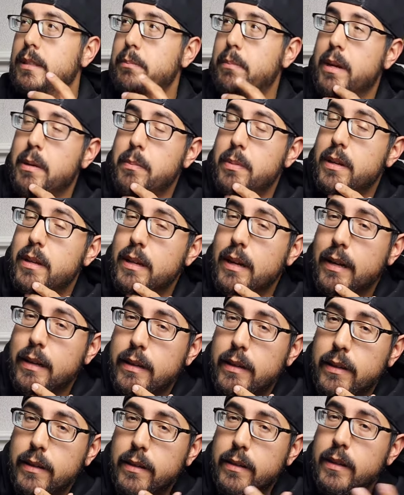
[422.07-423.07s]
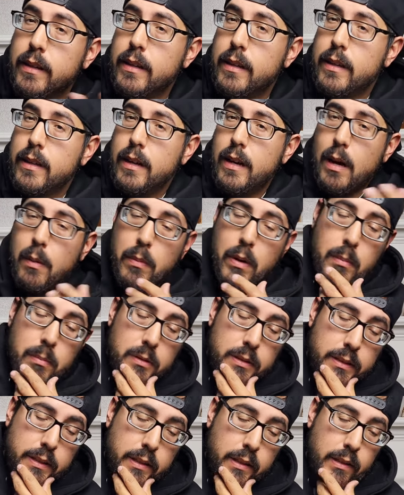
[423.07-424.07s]
Might be an idea. I'm
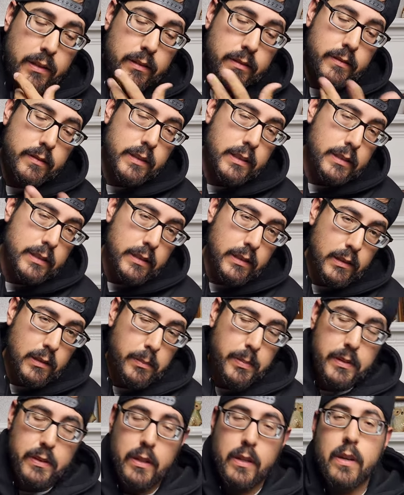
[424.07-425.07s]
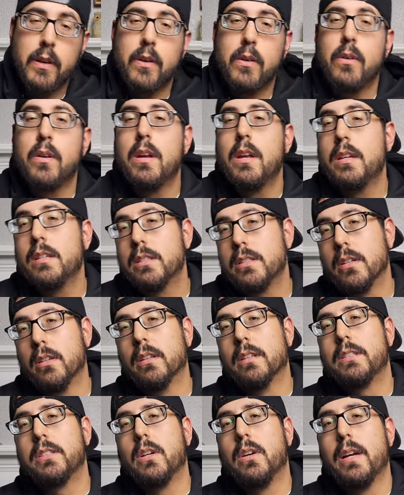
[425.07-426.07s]
almost there, just a little bit to go. So
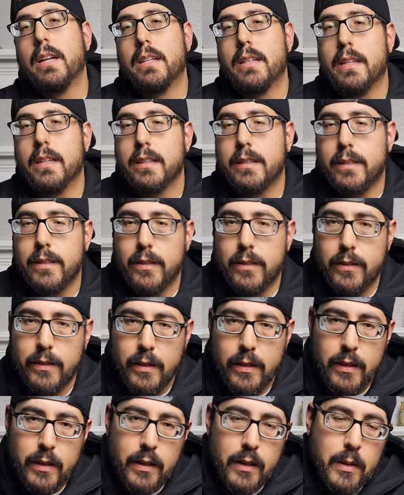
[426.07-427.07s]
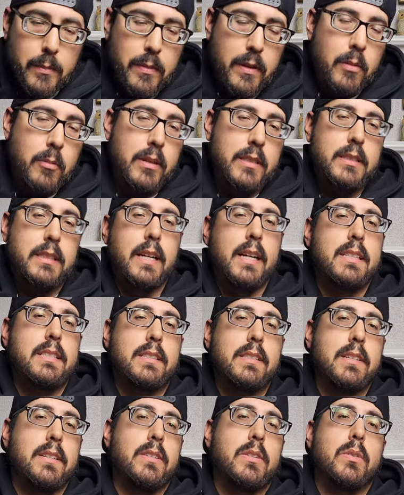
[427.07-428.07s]
let's go ahead and get there. But anyways, guys,
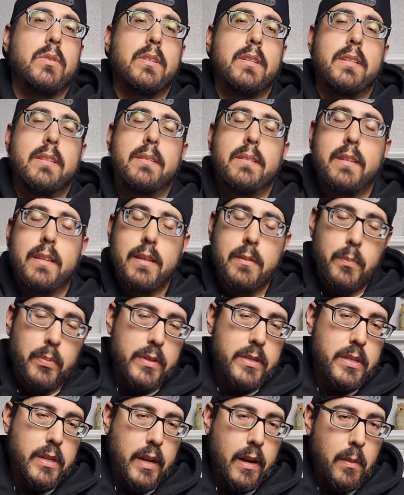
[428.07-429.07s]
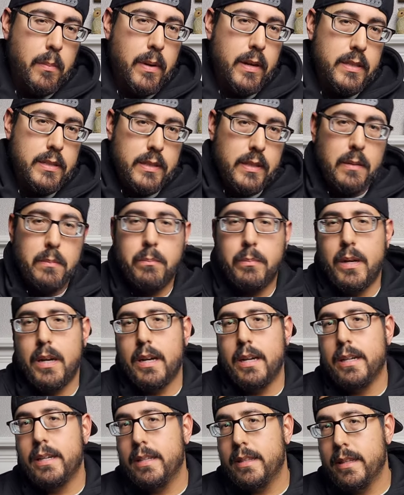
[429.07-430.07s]
gonna do it. Appreciate everybody stopping
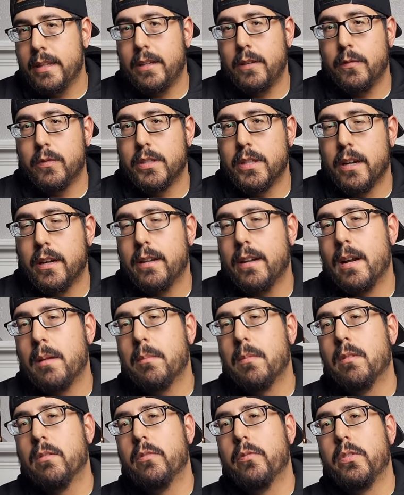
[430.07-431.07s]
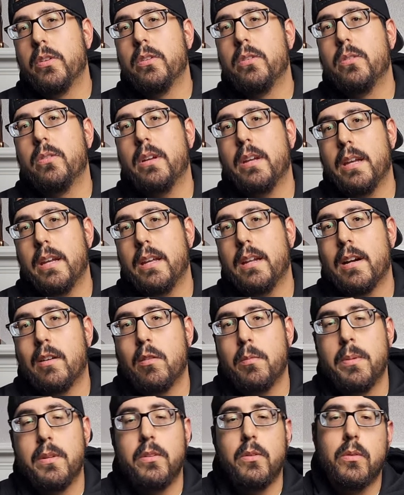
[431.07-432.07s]
by. Thank you for checking out my review. And I
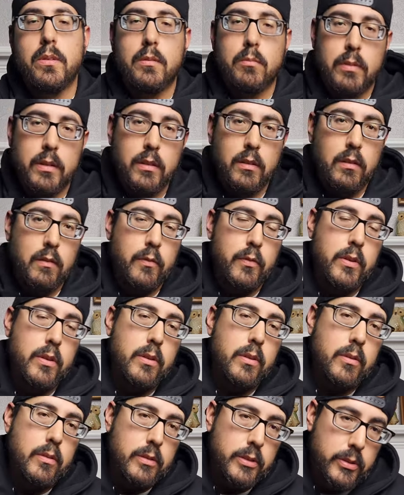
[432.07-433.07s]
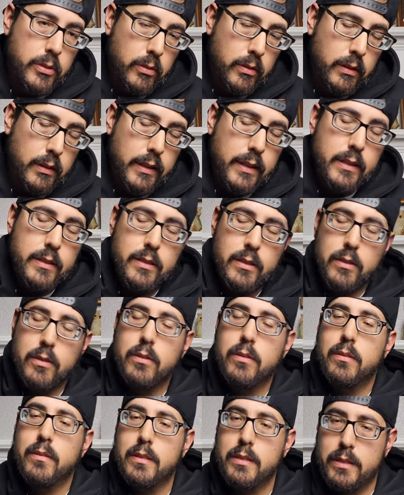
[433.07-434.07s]
will be doing a real review shortly,
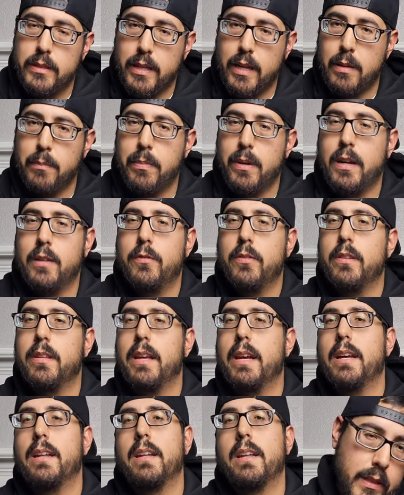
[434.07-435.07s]
so stand by for that